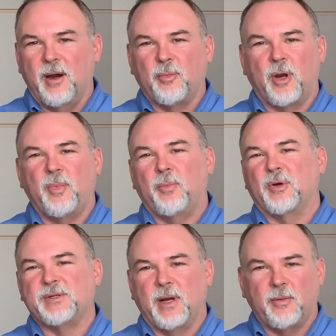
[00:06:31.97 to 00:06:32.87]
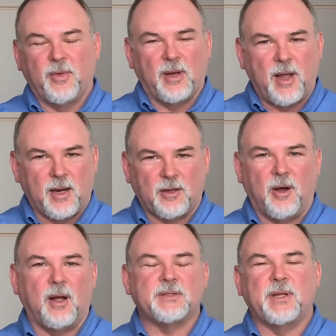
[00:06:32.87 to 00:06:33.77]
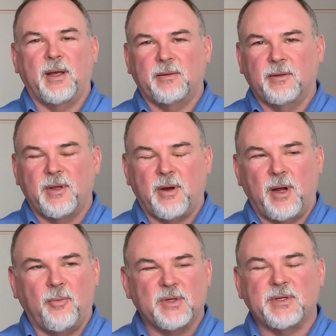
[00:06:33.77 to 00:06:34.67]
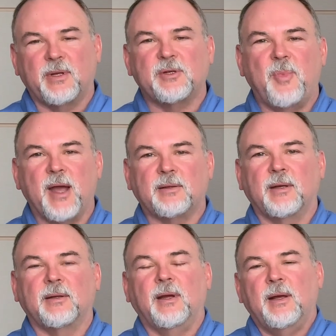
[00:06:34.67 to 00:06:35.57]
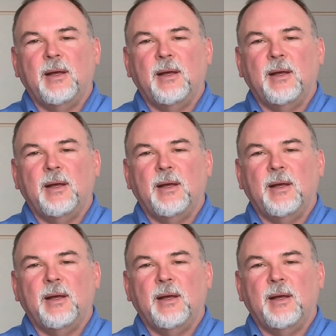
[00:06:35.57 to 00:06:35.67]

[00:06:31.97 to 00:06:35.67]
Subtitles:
I'm going to be presented with a lot of costs that, I wasn't expecting.